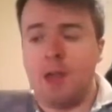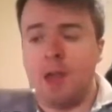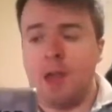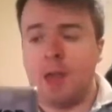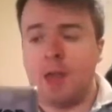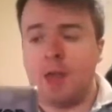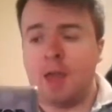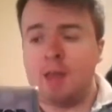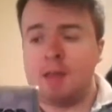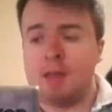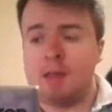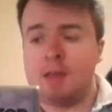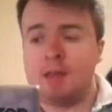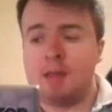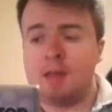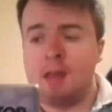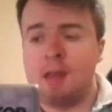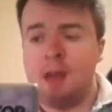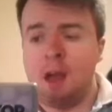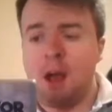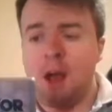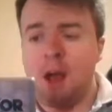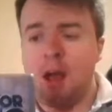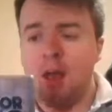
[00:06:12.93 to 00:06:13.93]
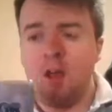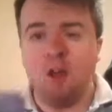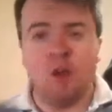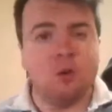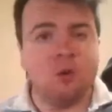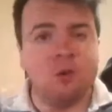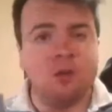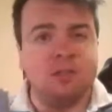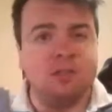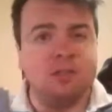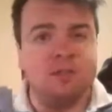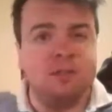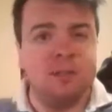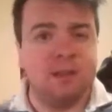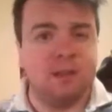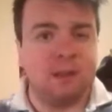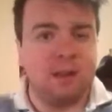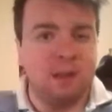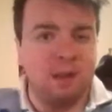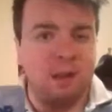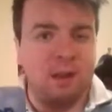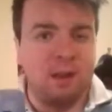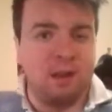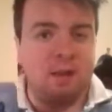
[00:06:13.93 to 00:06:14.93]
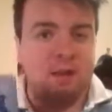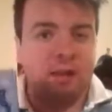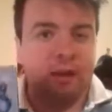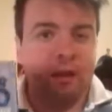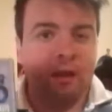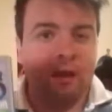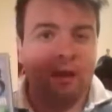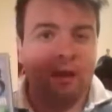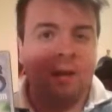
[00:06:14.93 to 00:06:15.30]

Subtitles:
and I almost feel like